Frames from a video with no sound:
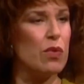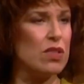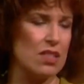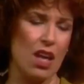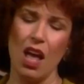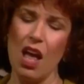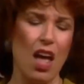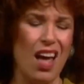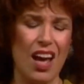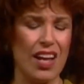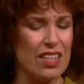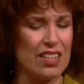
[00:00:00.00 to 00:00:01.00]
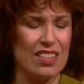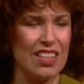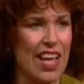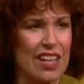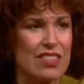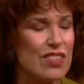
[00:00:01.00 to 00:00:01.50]
was. I didn't
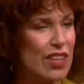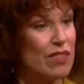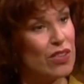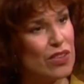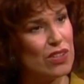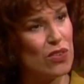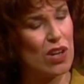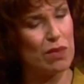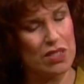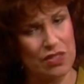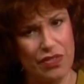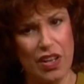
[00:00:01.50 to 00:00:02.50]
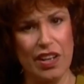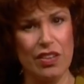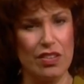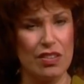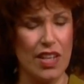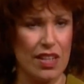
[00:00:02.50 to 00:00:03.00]
last there very long. I was
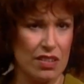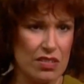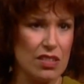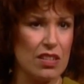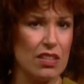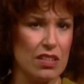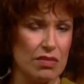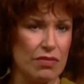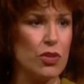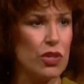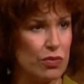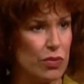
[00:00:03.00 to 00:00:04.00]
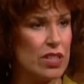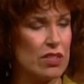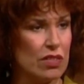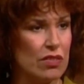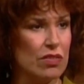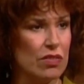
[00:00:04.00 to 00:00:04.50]
fired, and uh, for good
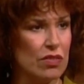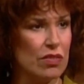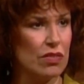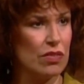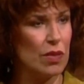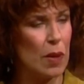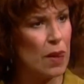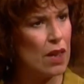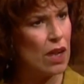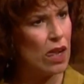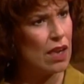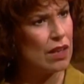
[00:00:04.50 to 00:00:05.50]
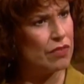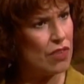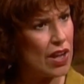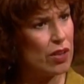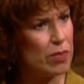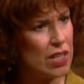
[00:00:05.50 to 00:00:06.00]
reason. Why did they
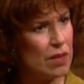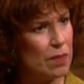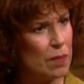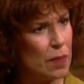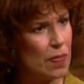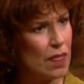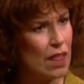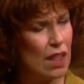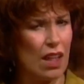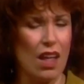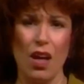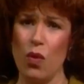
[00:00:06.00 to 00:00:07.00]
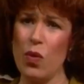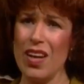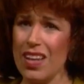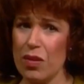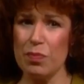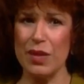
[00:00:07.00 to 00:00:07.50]
fire me? Yeah.
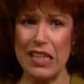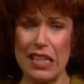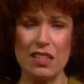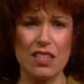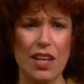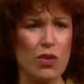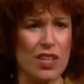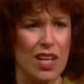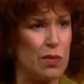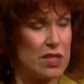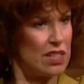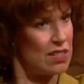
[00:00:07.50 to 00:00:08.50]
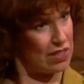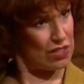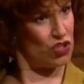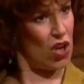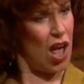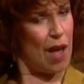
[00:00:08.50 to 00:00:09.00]
Well, because I don't think I was into the
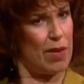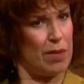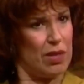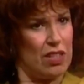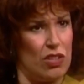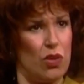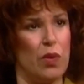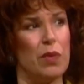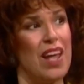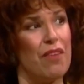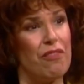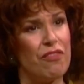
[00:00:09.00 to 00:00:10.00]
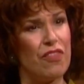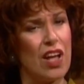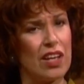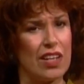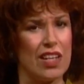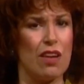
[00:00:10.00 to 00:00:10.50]
job. I mean, you know, we would have
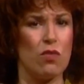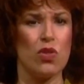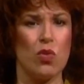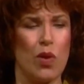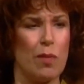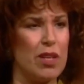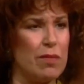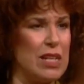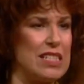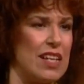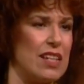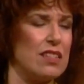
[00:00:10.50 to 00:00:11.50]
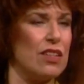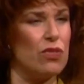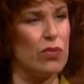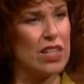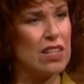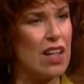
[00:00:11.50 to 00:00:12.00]
fun. I'd have all the women at my desk at
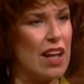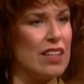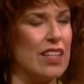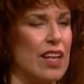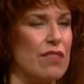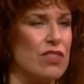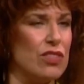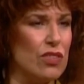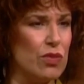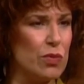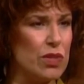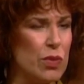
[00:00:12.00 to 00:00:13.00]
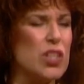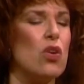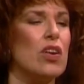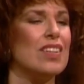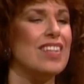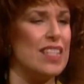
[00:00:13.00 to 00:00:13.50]
3 o'clock in the afternoon. We'd, we'd,
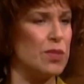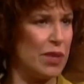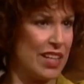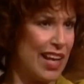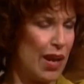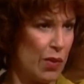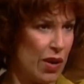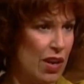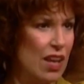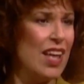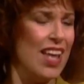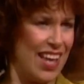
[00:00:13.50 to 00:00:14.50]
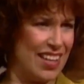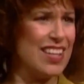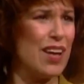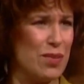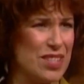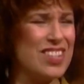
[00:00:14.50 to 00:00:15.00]
call it lesbian hour. And
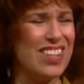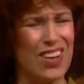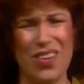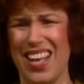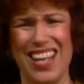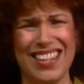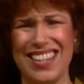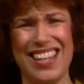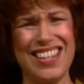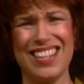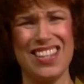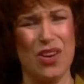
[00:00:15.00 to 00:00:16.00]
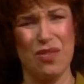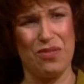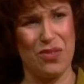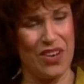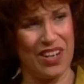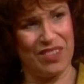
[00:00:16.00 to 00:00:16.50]
that was, you know, they didn't go
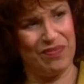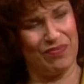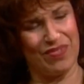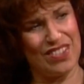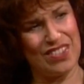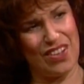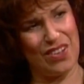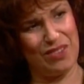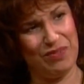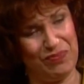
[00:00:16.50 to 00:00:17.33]
for it. So.